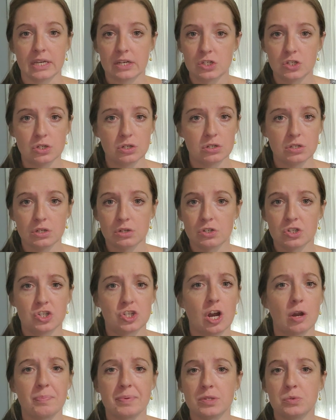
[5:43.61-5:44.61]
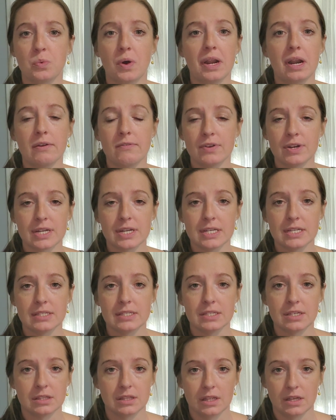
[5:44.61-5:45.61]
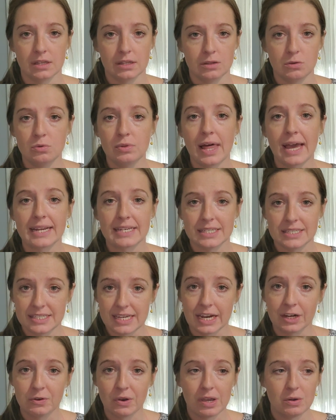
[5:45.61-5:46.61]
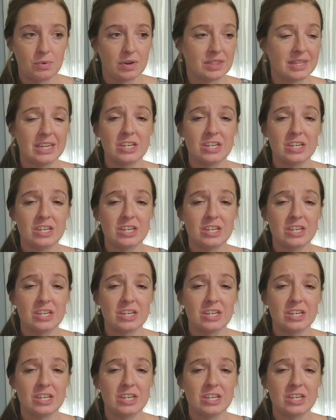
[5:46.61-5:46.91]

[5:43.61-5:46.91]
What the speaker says: get your Sharpies, whatever it is that you like to decorate with,